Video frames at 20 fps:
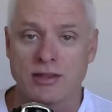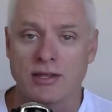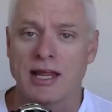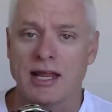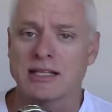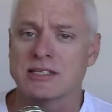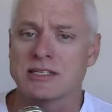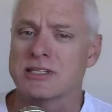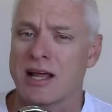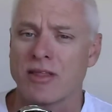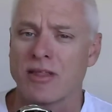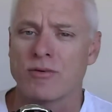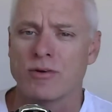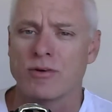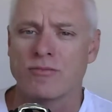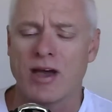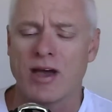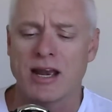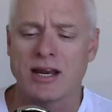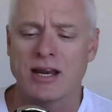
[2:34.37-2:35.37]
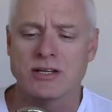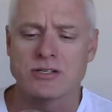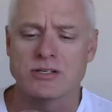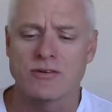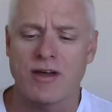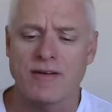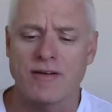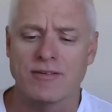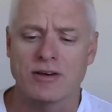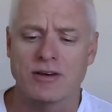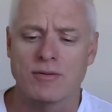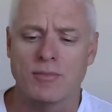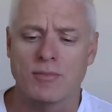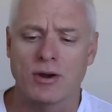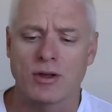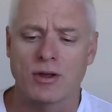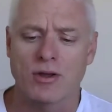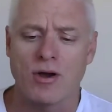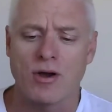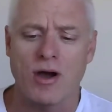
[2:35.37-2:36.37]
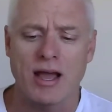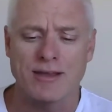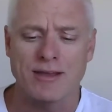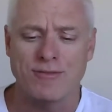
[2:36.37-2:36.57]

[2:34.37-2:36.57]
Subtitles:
and that's another advantage of having them on a kayak.